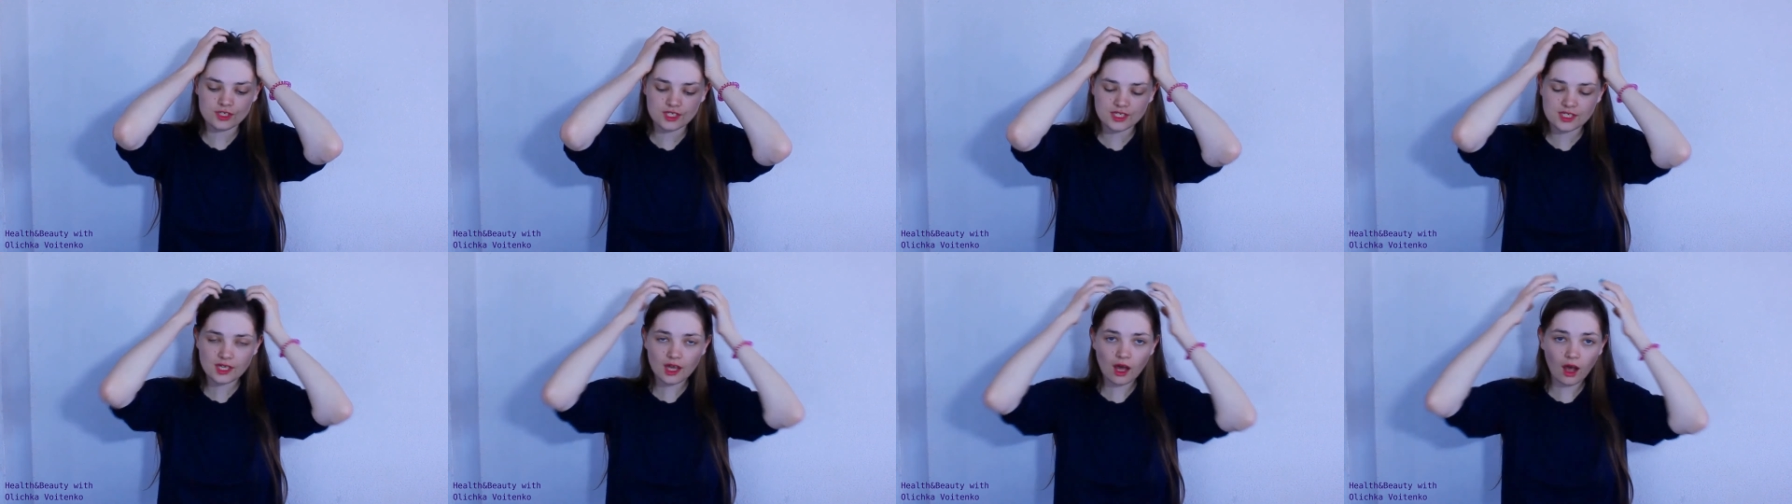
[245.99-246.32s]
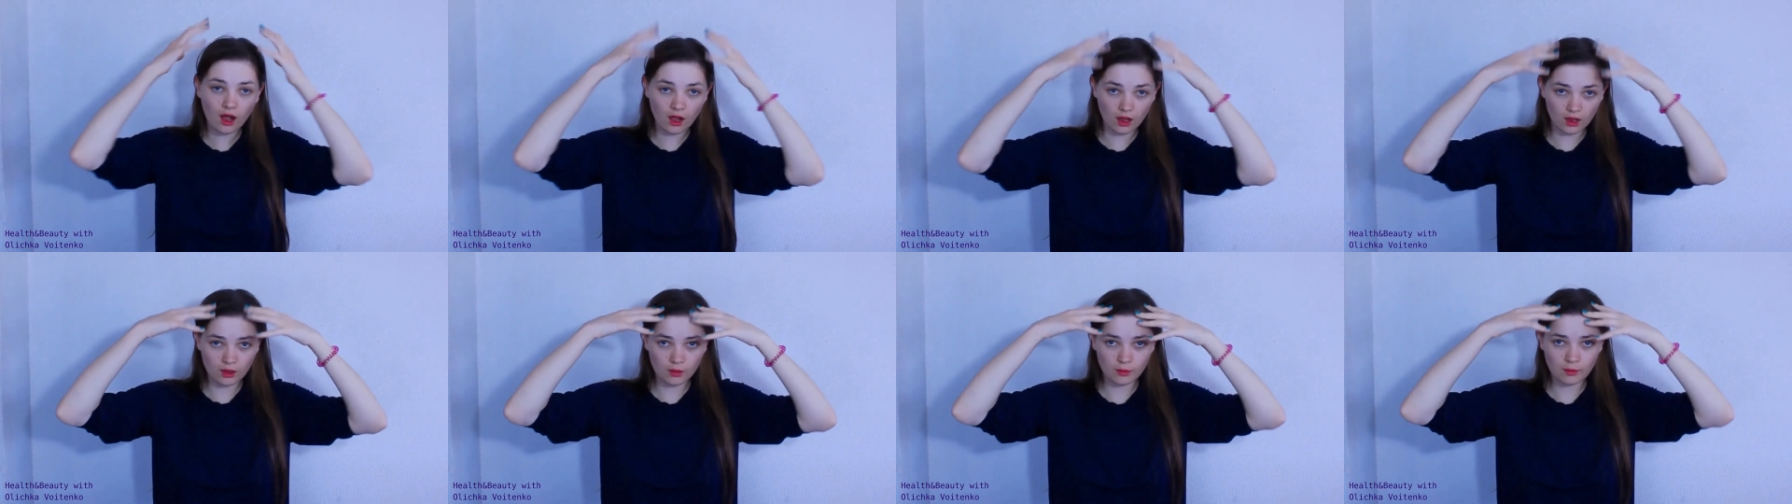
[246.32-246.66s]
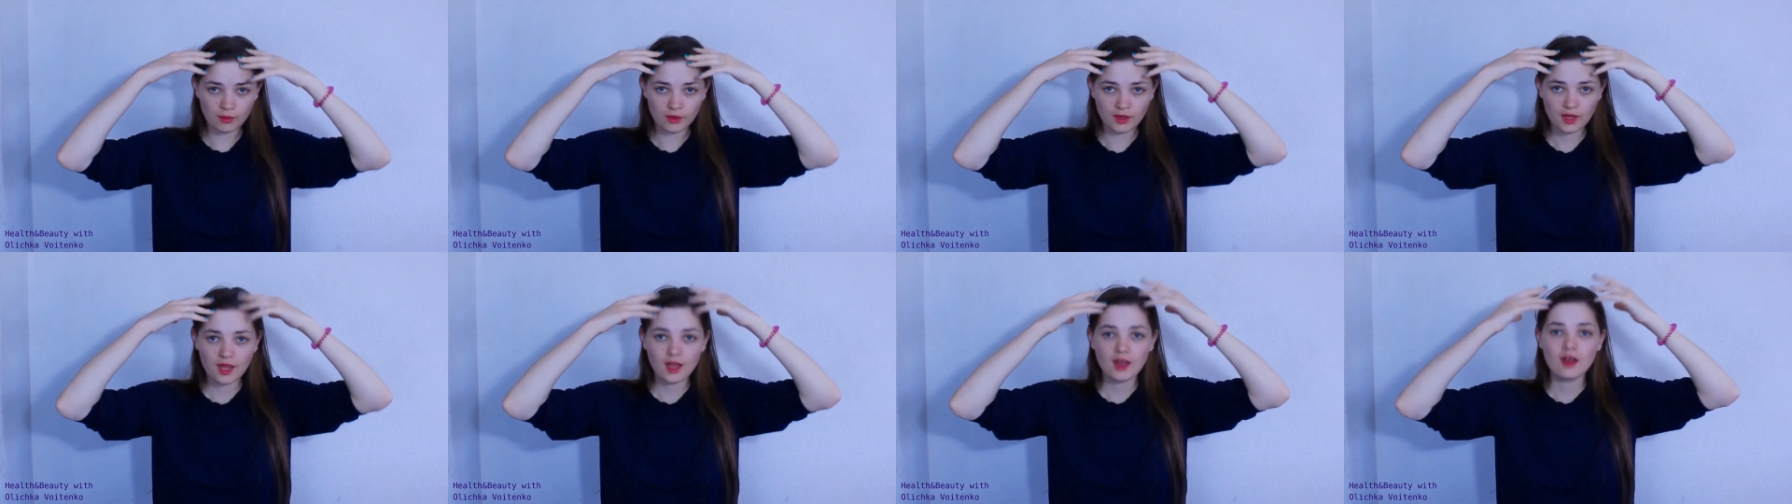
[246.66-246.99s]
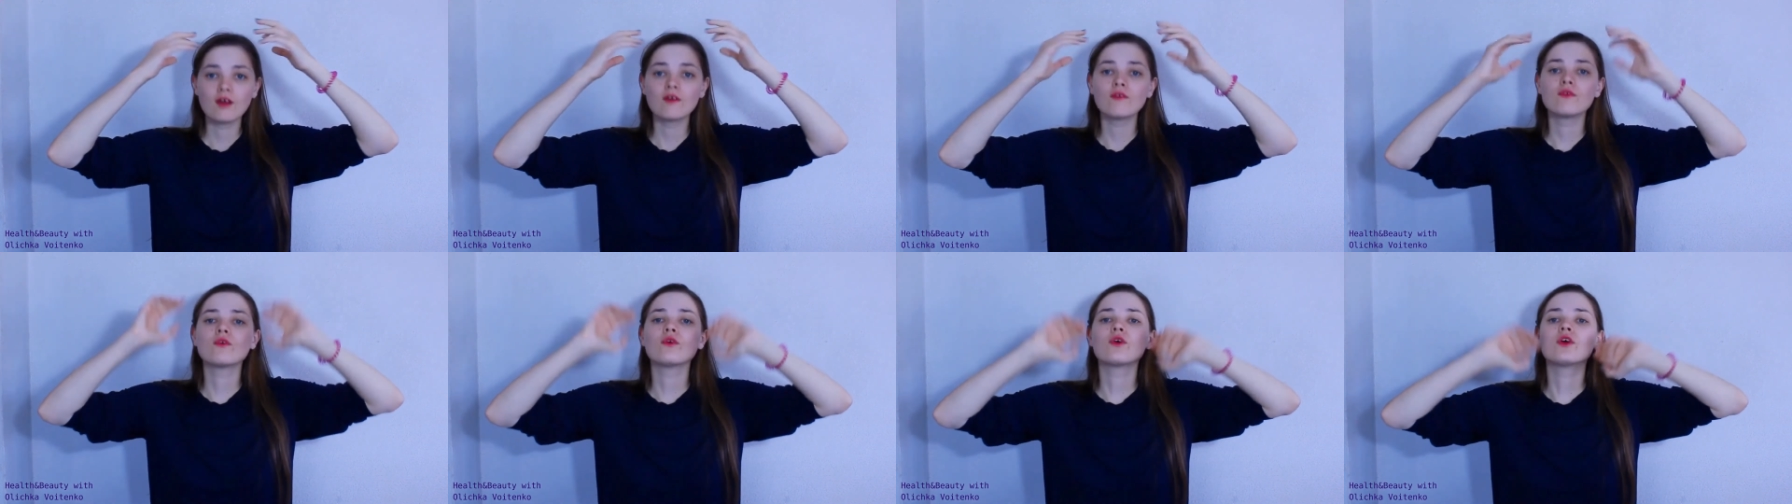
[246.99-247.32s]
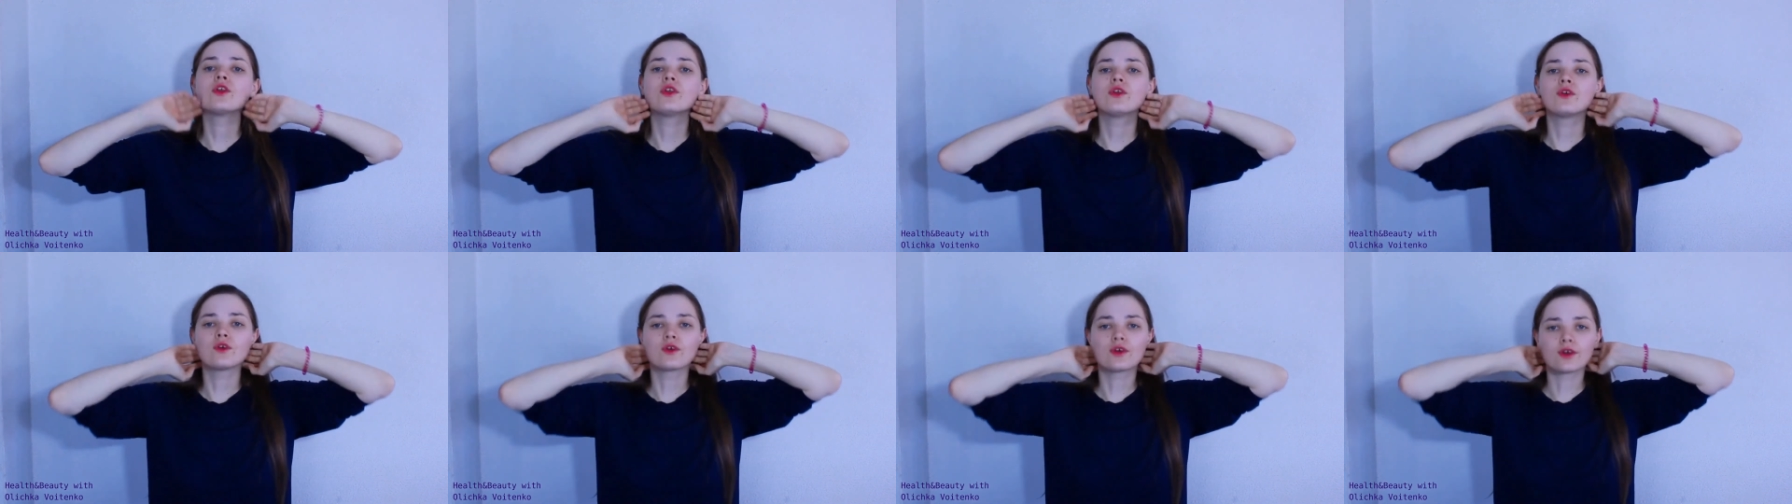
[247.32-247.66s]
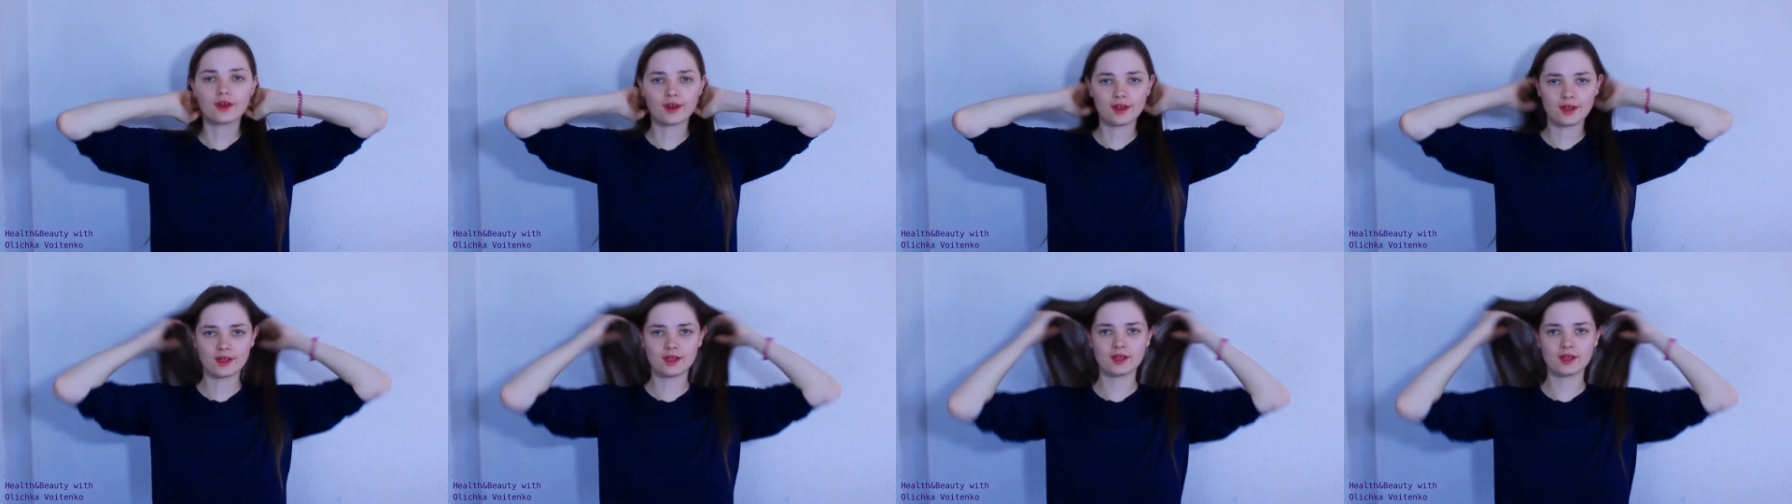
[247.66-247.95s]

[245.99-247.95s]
scalp, for your